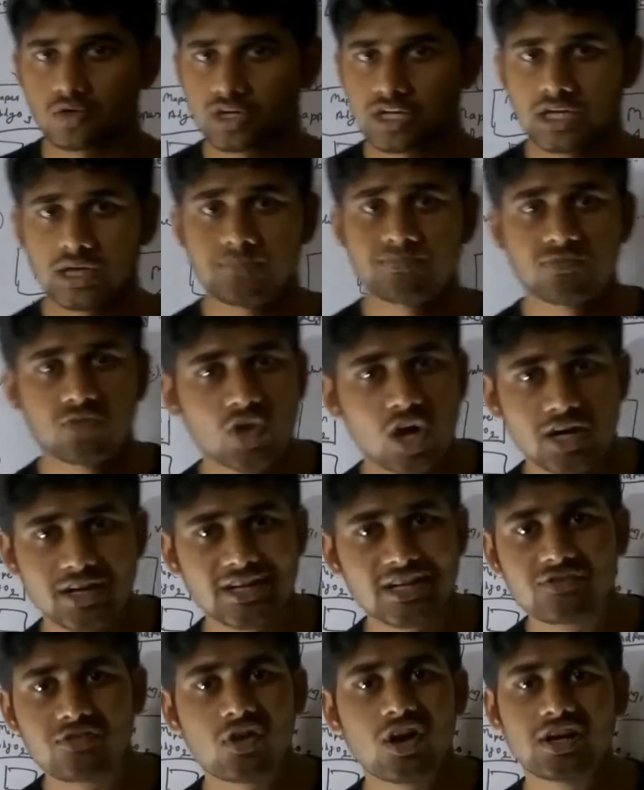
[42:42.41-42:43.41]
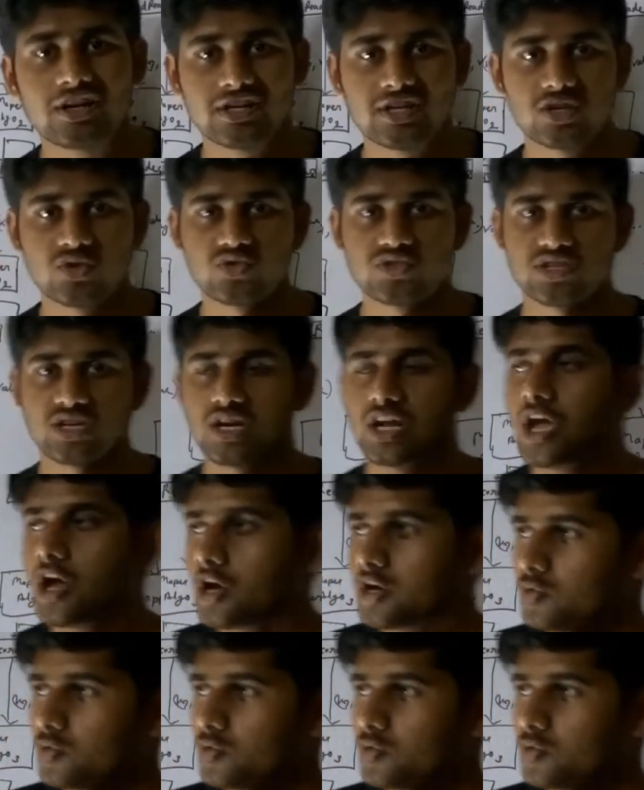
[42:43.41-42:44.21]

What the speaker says: okay, not default reducer.